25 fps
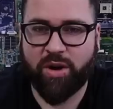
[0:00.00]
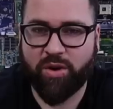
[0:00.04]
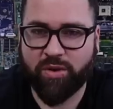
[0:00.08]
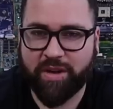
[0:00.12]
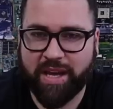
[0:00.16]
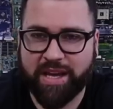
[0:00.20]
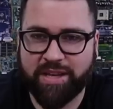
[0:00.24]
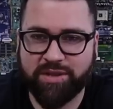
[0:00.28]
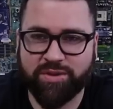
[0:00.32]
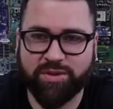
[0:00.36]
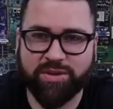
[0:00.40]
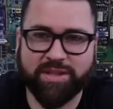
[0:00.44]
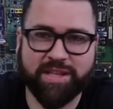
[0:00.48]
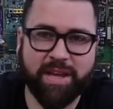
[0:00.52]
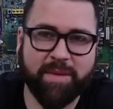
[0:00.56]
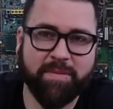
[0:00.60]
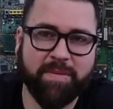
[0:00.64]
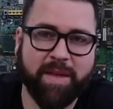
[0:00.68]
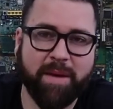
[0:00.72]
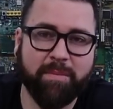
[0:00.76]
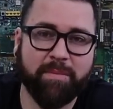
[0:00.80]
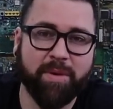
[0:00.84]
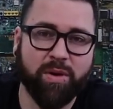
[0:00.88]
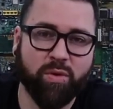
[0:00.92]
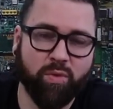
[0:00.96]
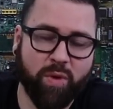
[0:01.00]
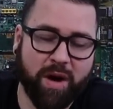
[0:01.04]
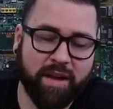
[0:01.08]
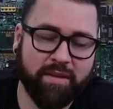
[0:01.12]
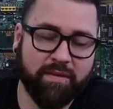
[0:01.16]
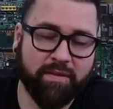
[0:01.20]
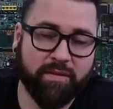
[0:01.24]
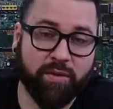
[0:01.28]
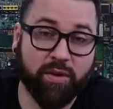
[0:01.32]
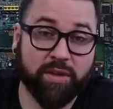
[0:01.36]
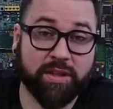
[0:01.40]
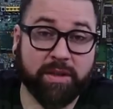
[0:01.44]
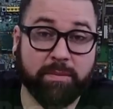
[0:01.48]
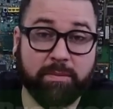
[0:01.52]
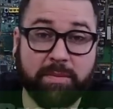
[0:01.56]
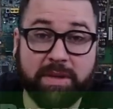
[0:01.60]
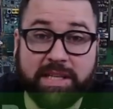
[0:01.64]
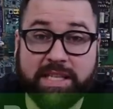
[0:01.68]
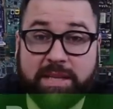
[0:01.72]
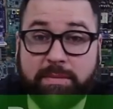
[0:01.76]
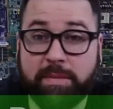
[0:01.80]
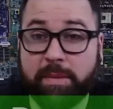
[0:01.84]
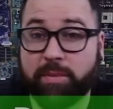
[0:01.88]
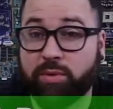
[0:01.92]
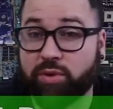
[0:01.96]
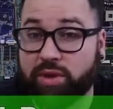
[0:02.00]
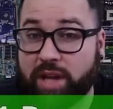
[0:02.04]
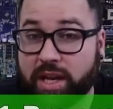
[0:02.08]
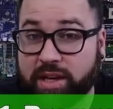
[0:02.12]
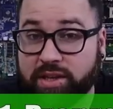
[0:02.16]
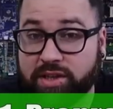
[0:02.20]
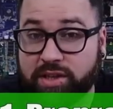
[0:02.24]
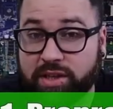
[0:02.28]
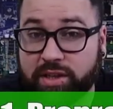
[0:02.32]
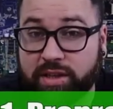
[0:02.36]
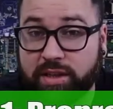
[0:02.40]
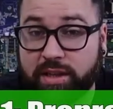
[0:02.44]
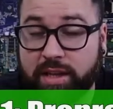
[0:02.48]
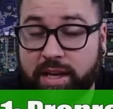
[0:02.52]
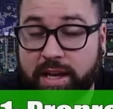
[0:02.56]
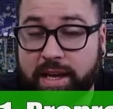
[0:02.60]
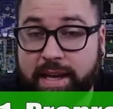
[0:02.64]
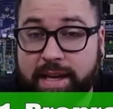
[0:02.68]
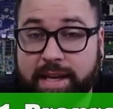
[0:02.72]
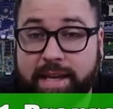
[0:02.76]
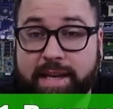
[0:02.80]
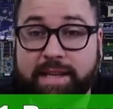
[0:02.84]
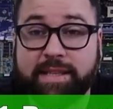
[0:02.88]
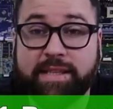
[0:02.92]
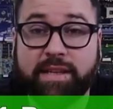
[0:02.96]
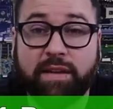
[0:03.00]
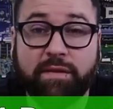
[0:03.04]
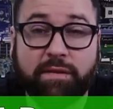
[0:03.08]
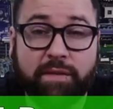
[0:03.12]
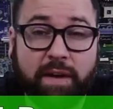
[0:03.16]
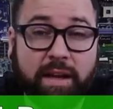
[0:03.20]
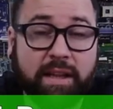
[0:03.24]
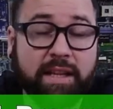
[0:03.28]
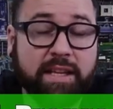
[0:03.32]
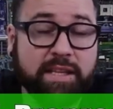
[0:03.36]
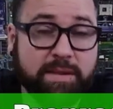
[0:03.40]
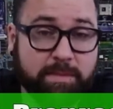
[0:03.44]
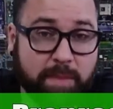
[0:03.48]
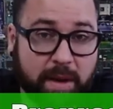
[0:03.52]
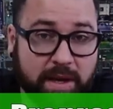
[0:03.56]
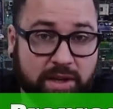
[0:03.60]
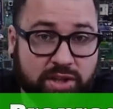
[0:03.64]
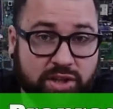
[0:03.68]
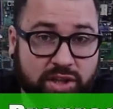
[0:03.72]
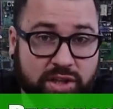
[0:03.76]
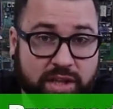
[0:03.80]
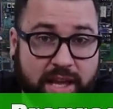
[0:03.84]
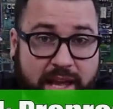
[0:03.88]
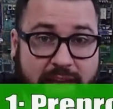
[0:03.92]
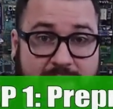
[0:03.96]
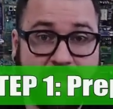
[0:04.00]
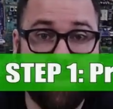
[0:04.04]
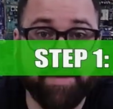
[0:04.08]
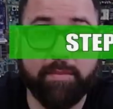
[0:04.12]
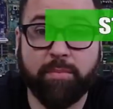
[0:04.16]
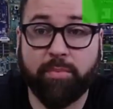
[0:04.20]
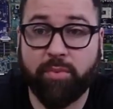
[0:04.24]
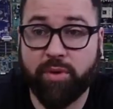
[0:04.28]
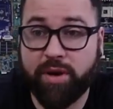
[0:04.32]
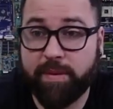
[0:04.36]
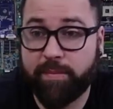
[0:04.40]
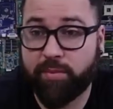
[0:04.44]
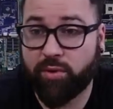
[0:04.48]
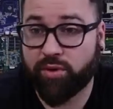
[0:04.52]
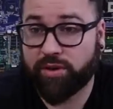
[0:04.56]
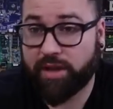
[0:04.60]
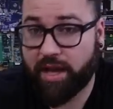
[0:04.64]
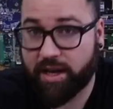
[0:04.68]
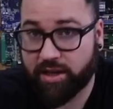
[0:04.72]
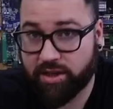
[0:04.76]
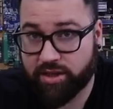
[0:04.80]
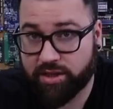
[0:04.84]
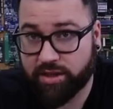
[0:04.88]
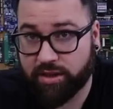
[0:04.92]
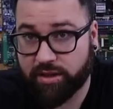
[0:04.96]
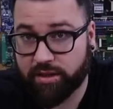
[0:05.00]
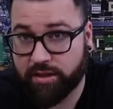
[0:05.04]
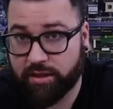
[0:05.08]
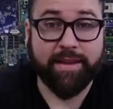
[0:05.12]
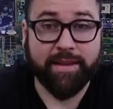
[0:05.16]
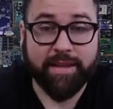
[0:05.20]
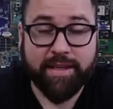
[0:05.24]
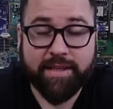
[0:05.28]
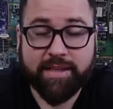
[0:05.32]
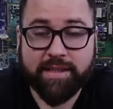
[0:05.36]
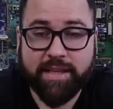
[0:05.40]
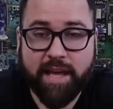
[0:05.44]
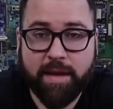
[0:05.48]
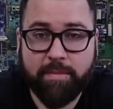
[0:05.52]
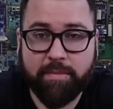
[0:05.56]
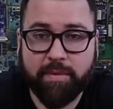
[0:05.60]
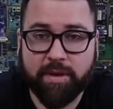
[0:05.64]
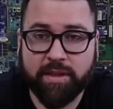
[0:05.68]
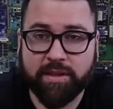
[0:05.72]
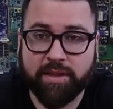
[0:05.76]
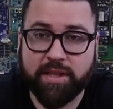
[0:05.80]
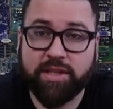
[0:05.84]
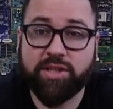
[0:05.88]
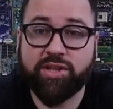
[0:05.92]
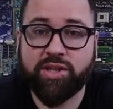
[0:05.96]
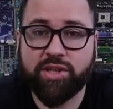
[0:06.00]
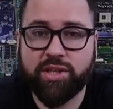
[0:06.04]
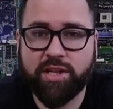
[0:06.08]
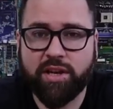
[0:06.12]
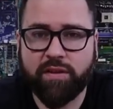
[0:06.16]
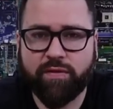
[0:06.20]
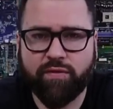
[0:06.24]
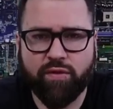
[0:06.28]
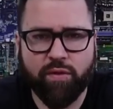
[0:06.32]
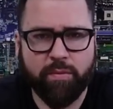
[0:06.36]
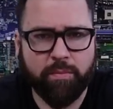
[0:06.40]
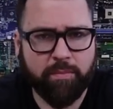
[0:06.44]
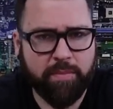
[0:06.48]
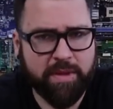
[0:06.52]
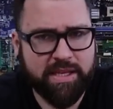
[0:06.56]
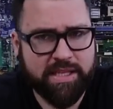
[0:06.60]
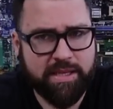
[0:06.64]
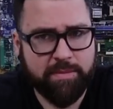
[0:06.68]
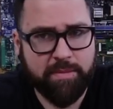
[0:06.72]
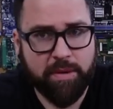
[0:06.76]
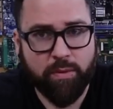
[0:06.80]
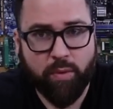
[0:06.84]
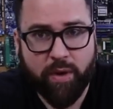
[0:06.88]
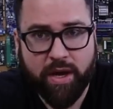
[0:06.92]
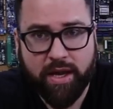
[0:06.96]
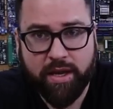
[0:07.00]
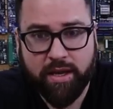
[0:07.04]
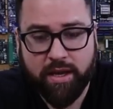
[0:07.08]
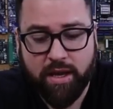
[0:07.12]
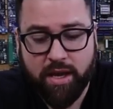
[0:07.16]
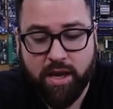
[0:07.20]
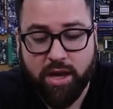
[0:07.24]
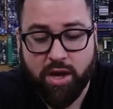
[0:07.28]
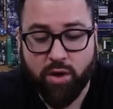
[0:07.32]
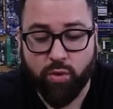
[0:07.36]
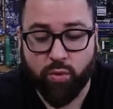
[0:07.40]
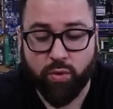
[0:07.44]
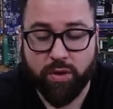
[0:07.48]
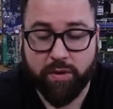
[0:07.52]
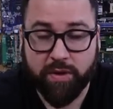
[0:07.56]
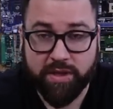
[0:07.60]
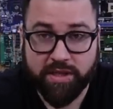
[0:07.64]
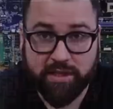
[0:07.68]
Okay, so step number 1 for the PCB production is the file inspection and the pre-production. In this step, an engineer from PCBway will